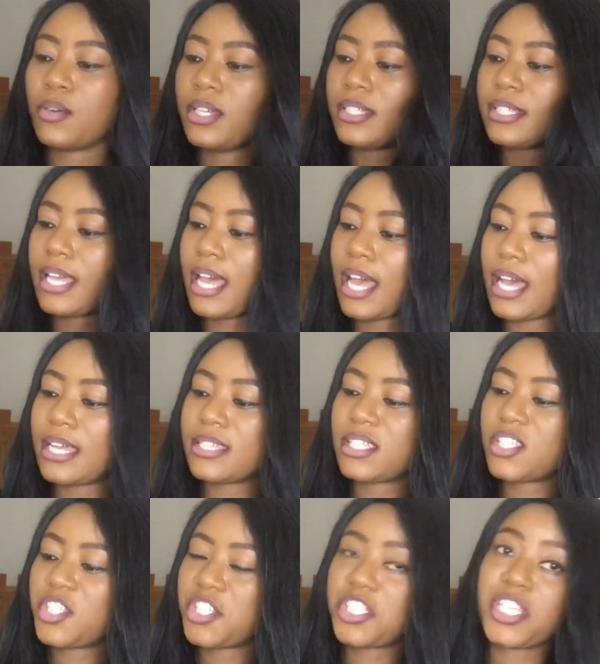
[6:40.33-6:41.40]
It
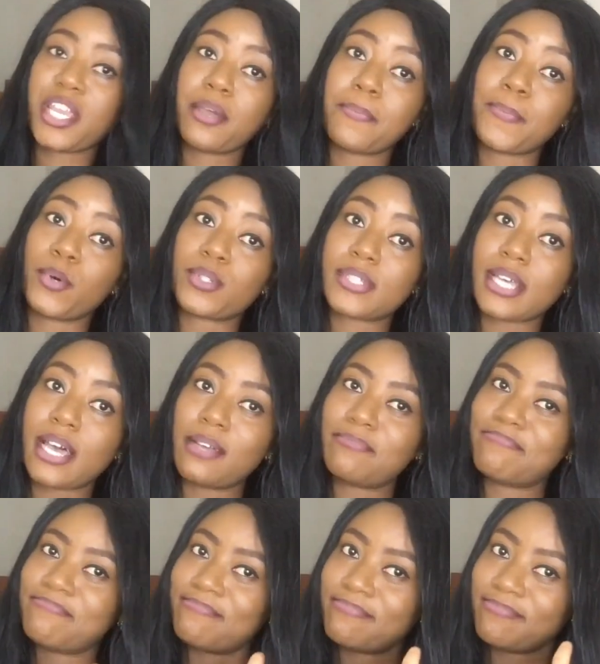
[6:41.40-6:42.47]
has shea butter.
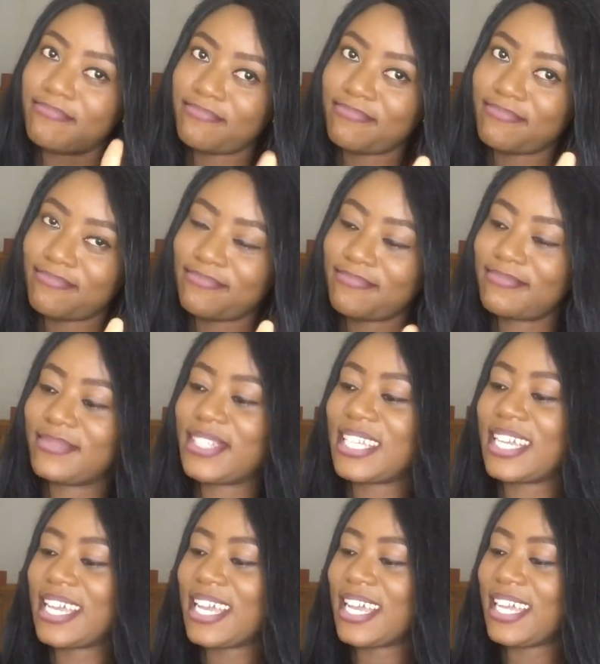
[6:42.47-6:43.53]

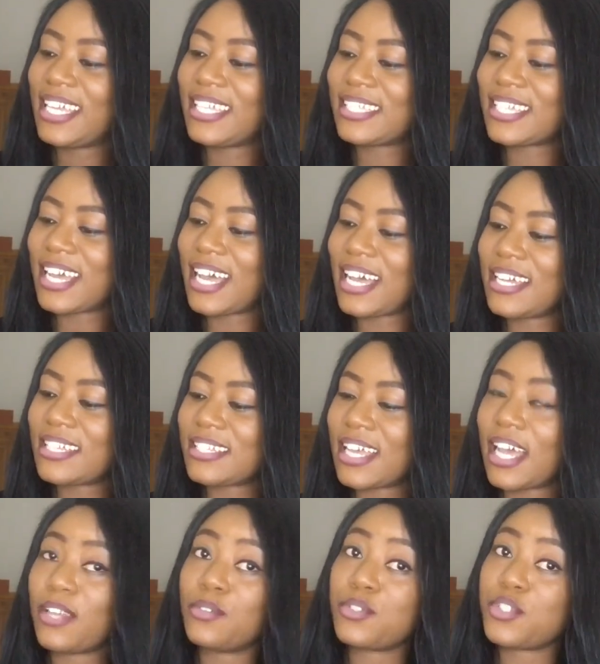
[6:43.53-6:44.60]
It has
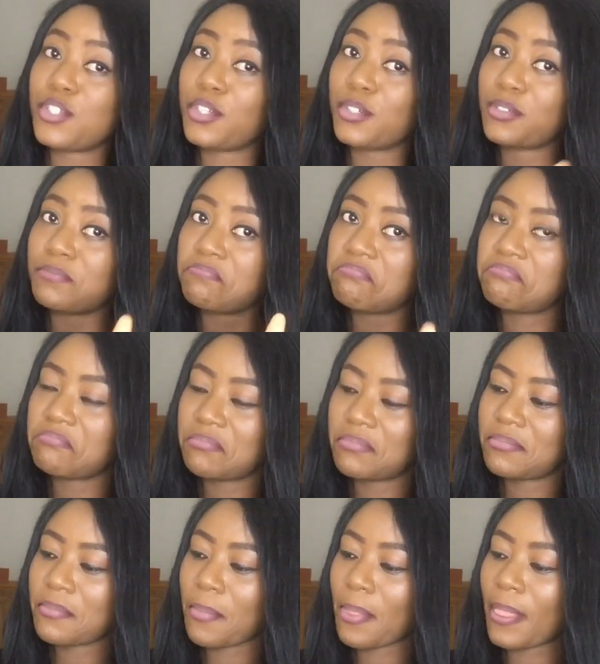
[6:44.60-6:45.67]
aloteon.
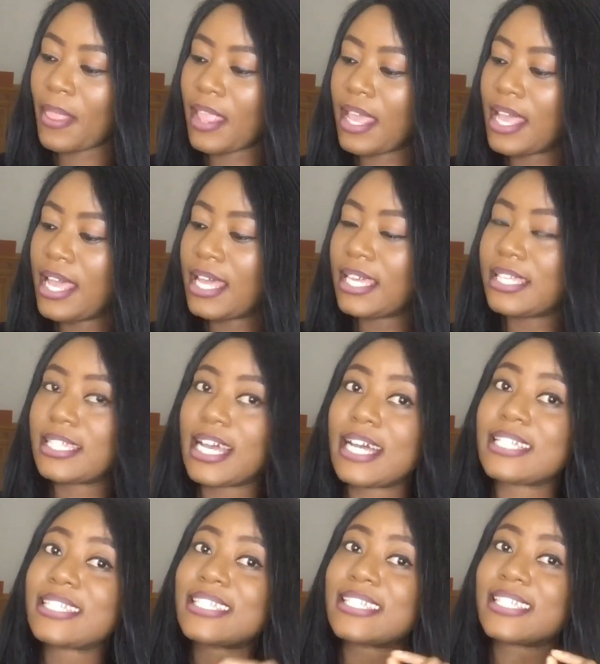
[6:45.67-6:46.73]
It
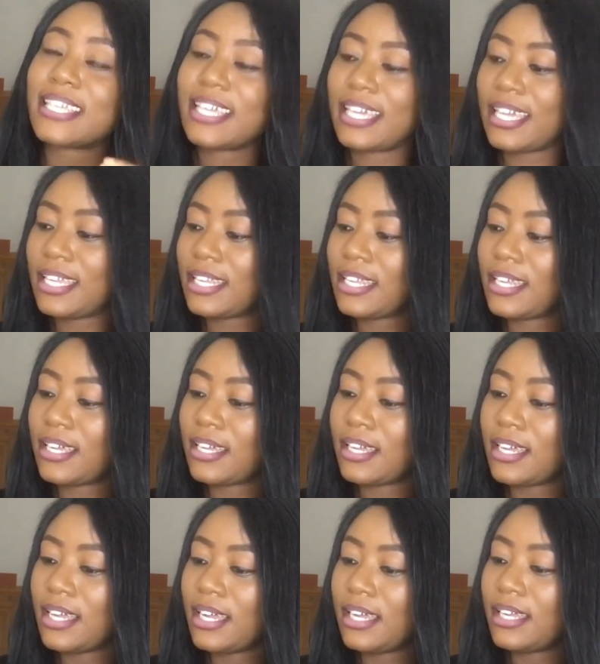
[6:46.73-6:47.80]
has skin
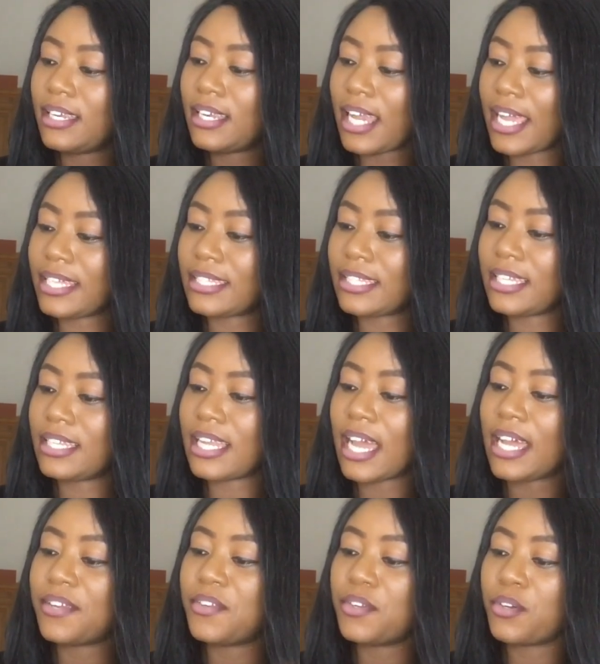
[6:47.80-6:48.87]
lightening
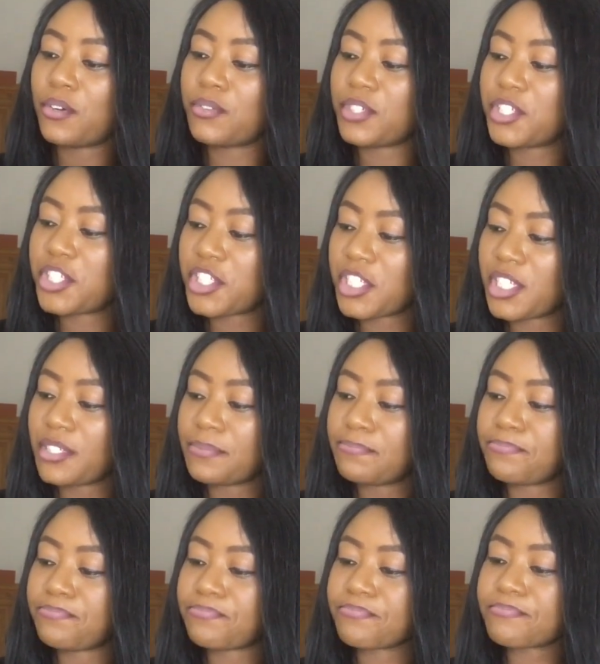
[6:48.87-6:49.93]
and nourishing.